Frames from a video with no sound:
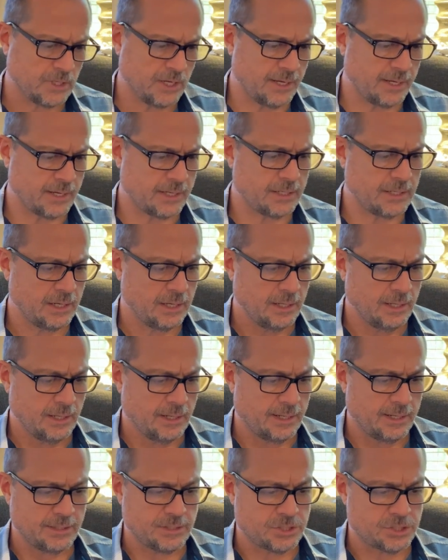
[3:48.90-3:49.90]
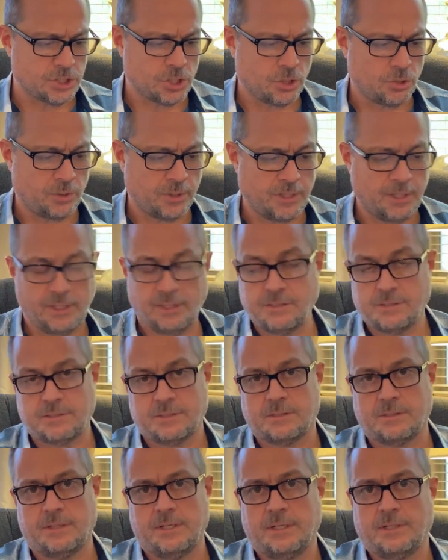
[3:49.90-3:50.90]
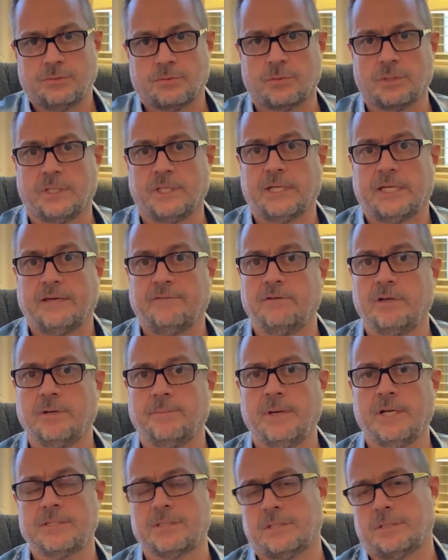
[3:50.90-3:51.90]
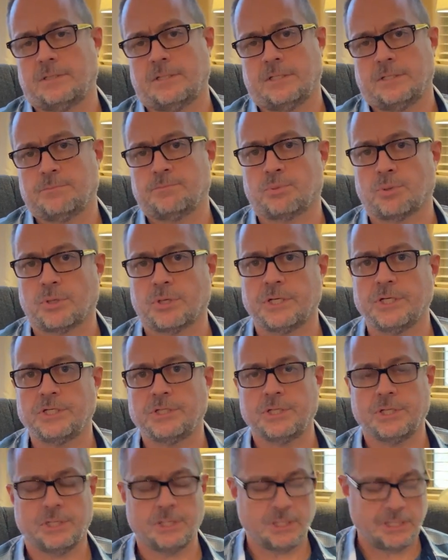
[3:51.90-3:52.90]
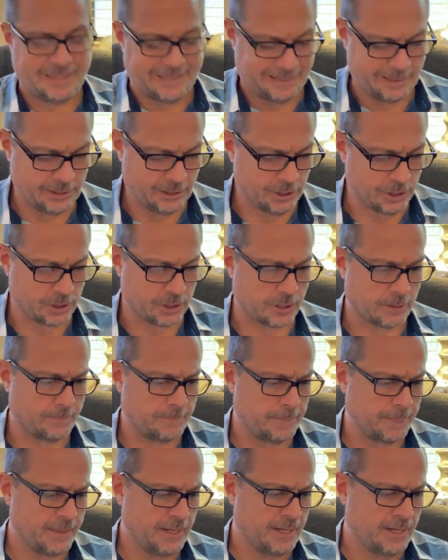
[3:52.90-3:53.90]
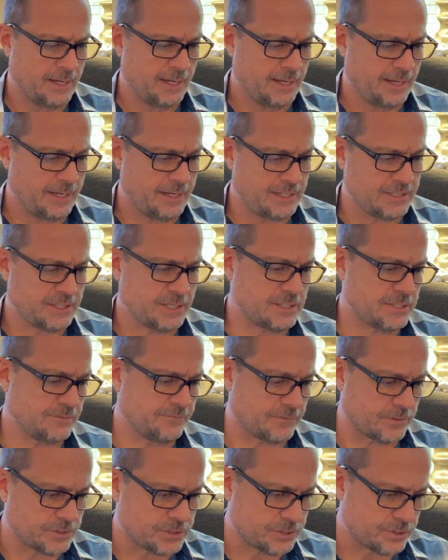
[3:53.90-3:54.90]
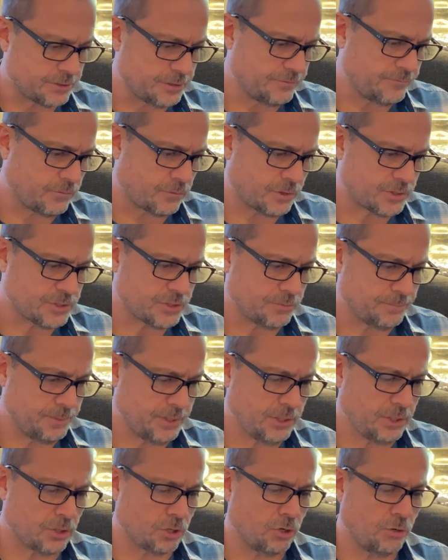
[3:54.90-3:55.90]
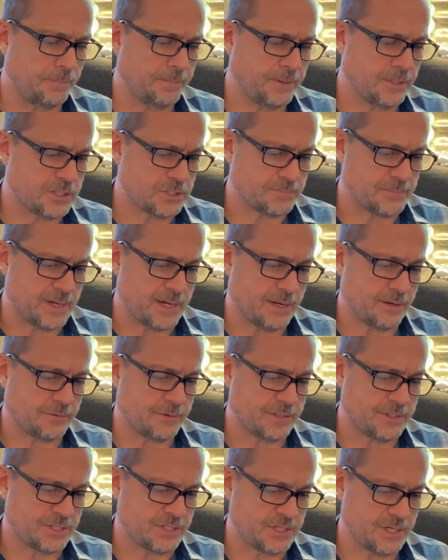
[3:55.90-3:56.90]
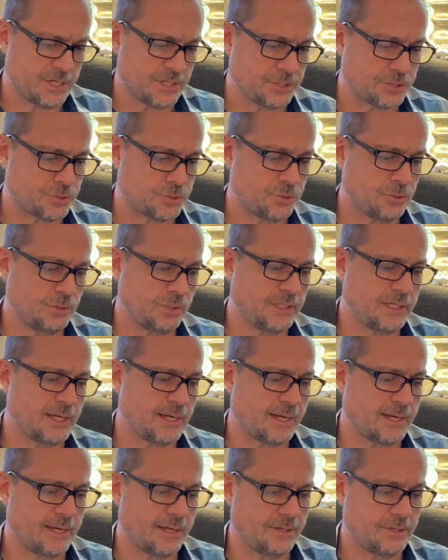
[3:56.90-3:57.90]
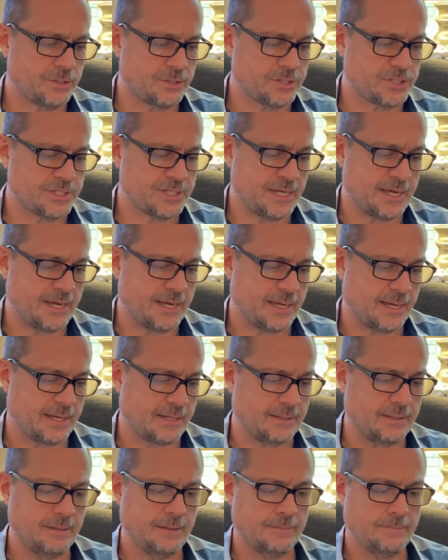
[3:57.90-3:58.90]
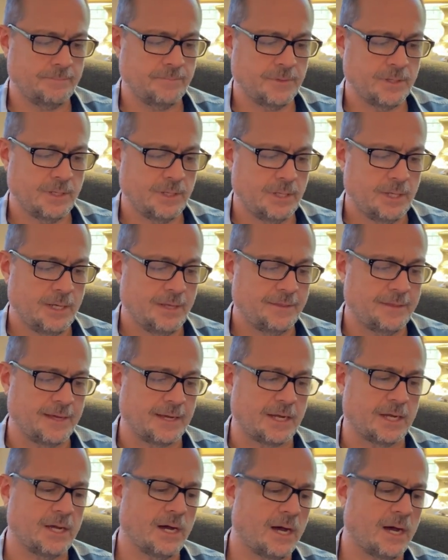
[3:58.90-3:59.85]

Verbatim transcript: And, and so he's, he's really giving a message. He's preaching here. And he says in verse 34, So Peter opened his mouth and said, Truly I understand that